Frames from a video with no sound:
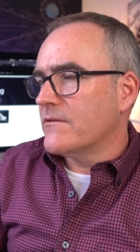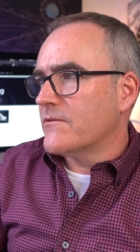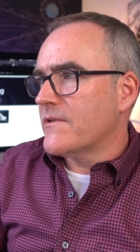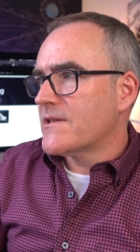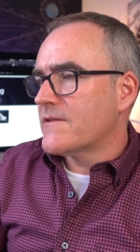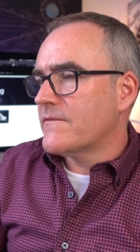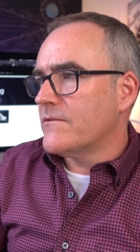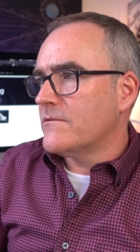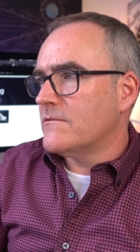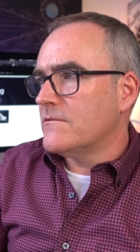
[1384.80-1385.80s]
on the wrist
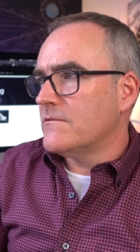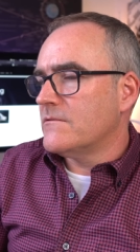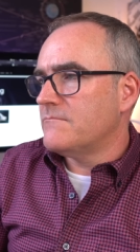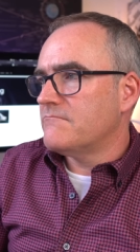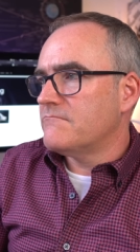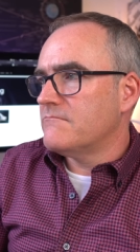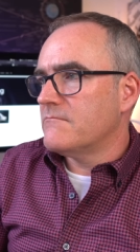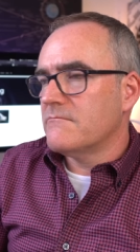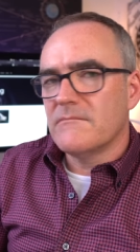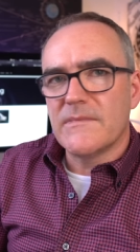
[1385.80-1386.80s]
for
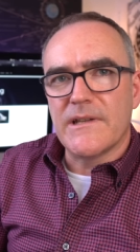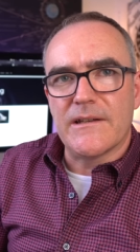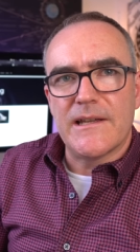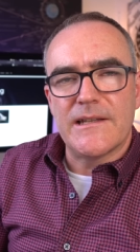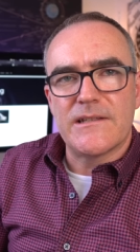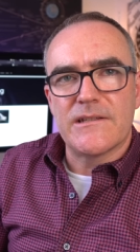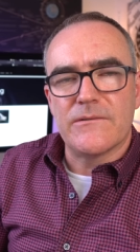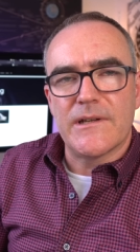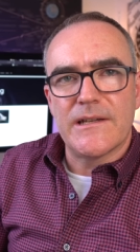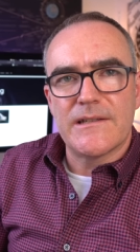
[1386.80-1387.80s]
yeah, nearly two
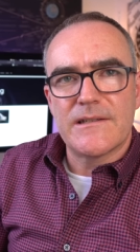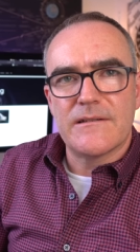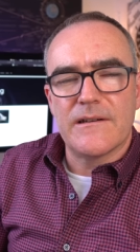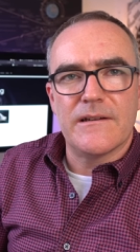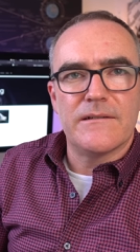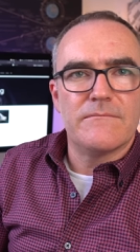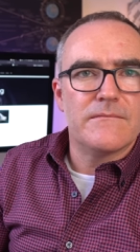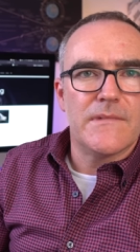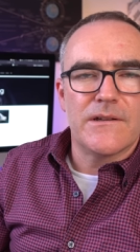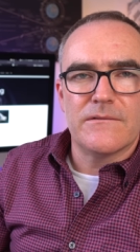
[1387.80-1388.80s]
years, and
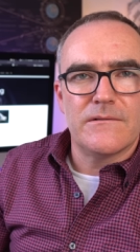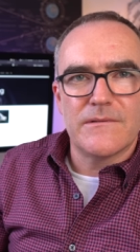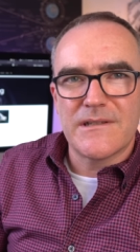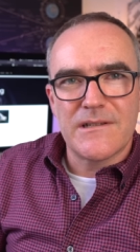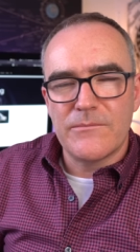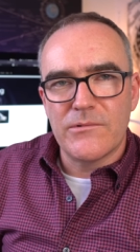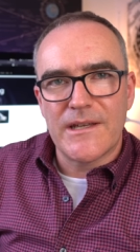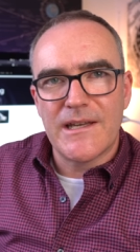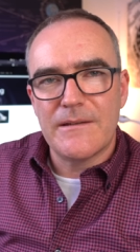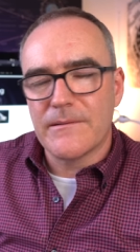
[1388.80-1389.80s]
I thought there's no
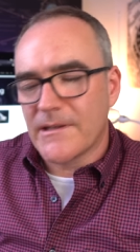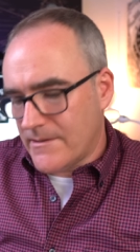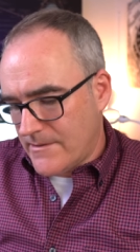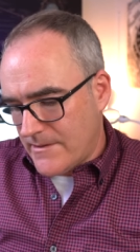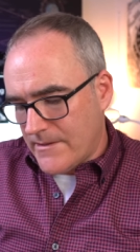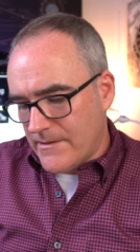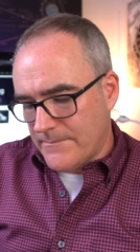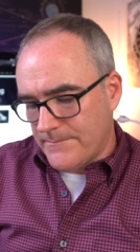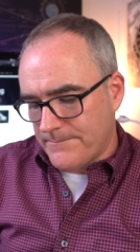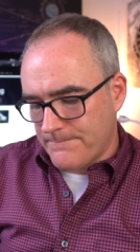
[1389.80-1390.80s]
point keeping it.
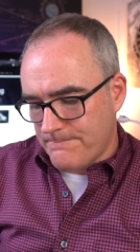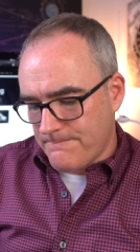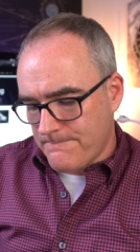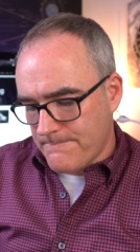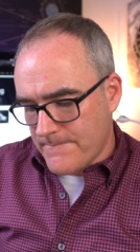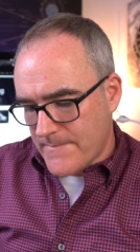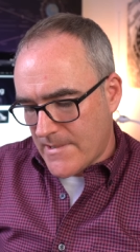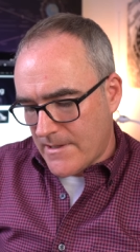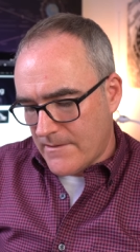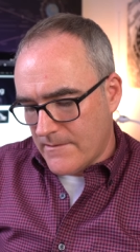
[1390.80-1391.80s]
Um,
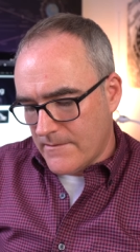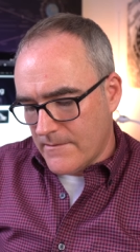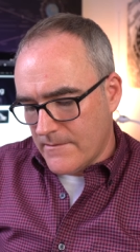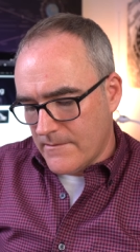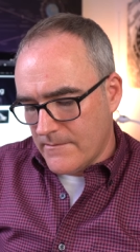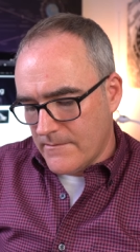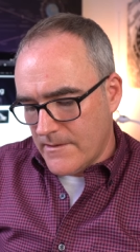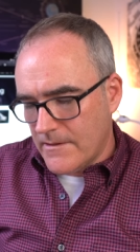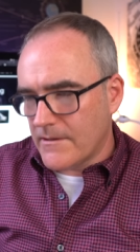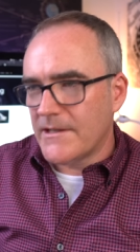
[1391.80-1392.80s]
a
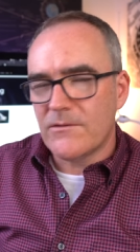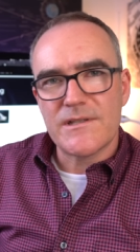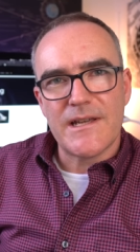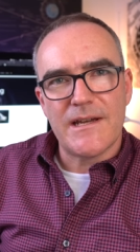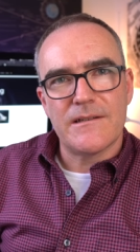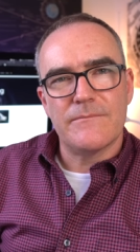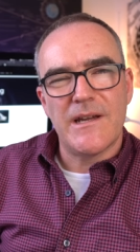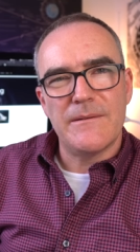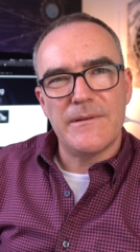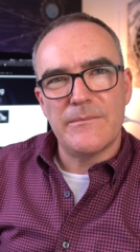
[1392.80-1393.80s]
little sad,
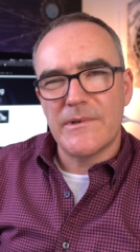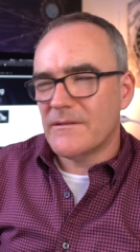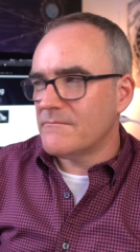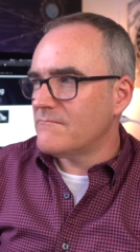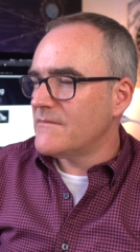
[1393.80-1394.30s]
maybe, but